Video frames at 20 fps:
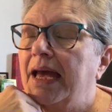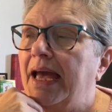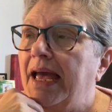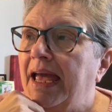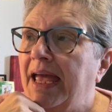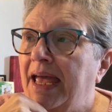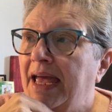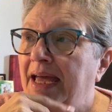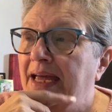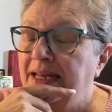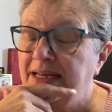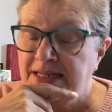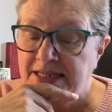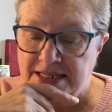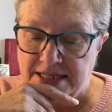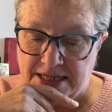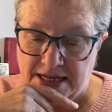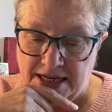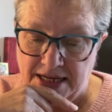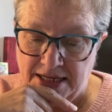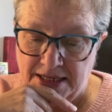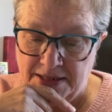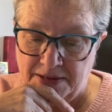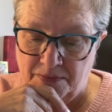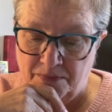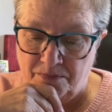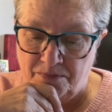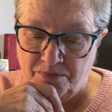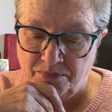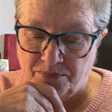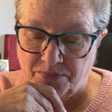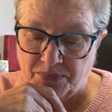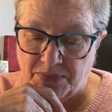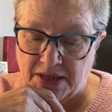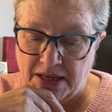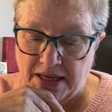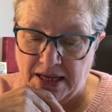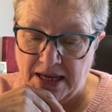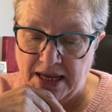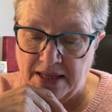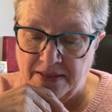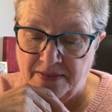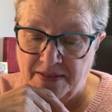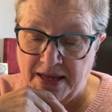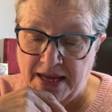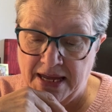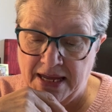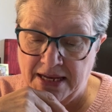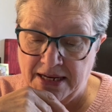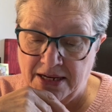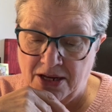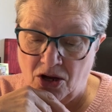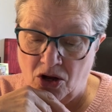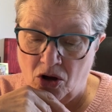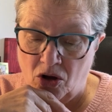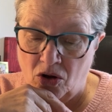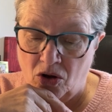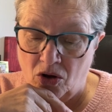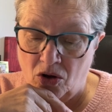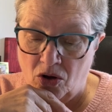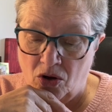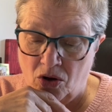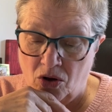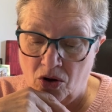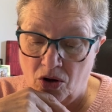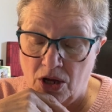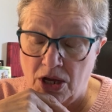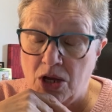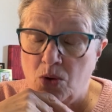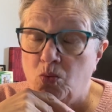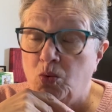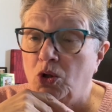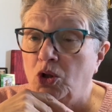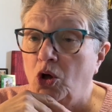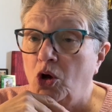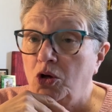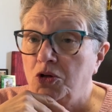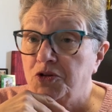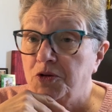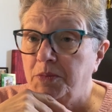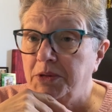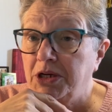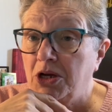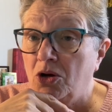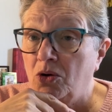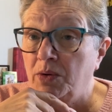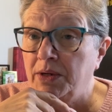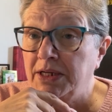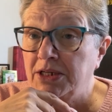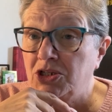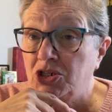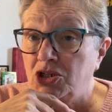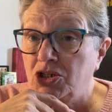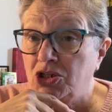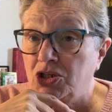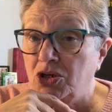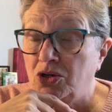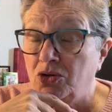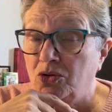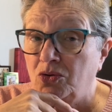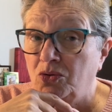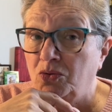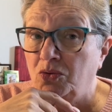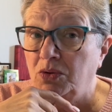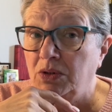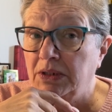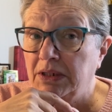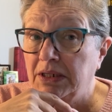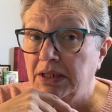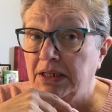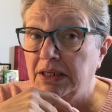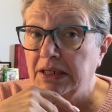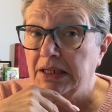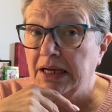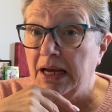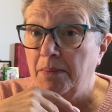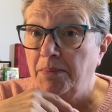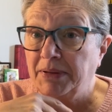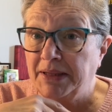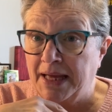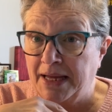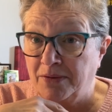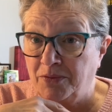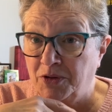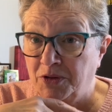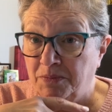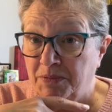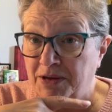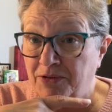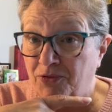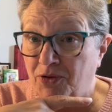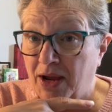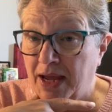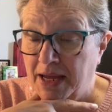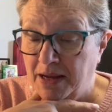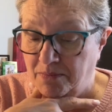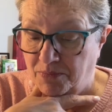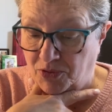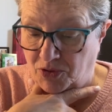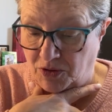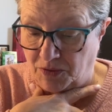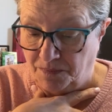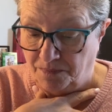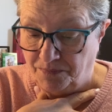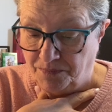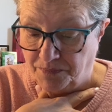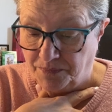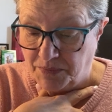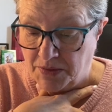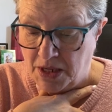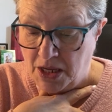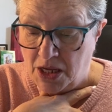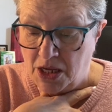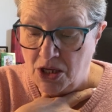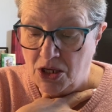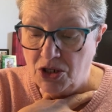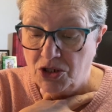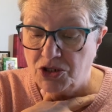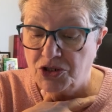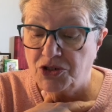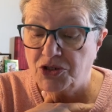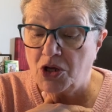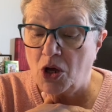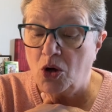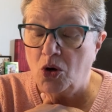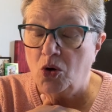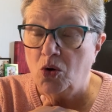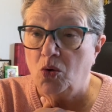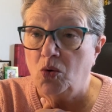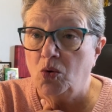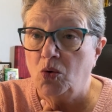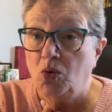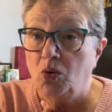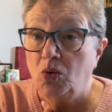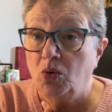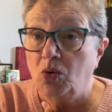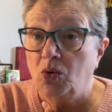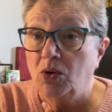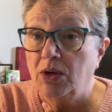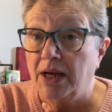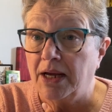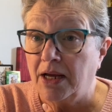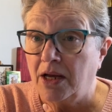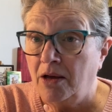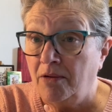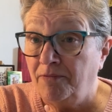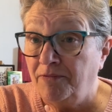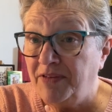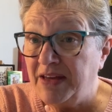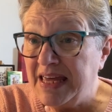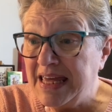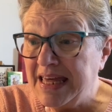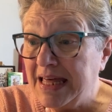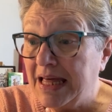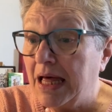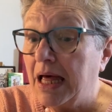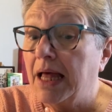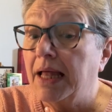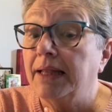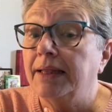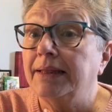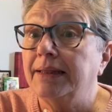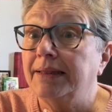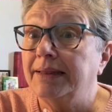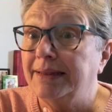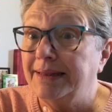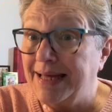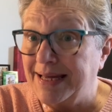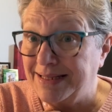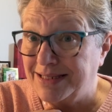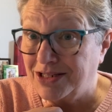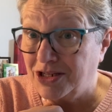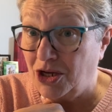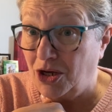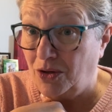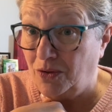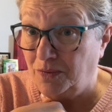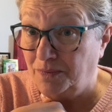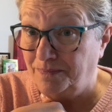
And then I will also be going to do a plan with me for April. So get comfy, let's go.